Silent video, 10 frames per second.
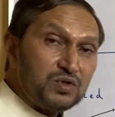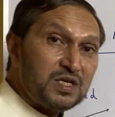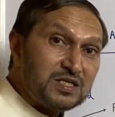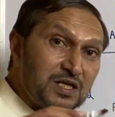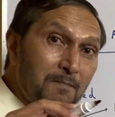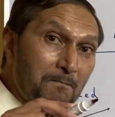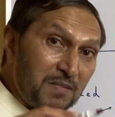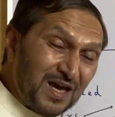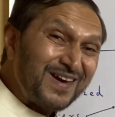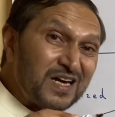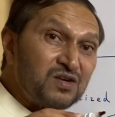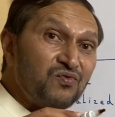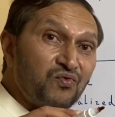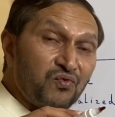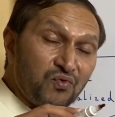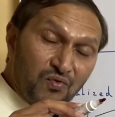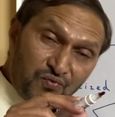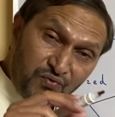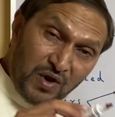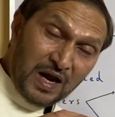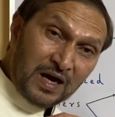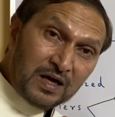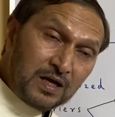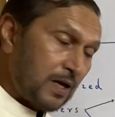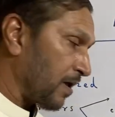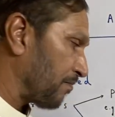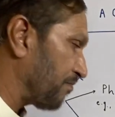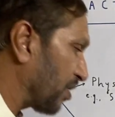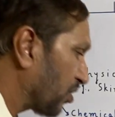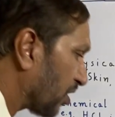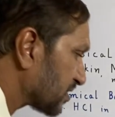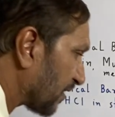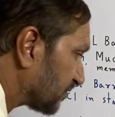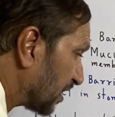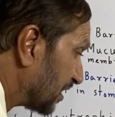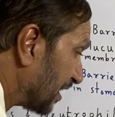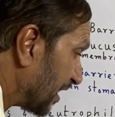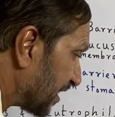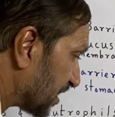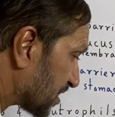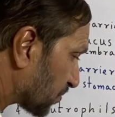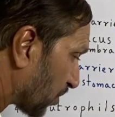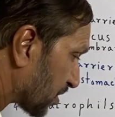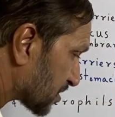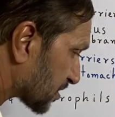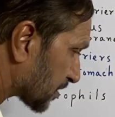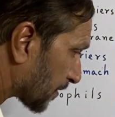system may get failed because of the delayed response.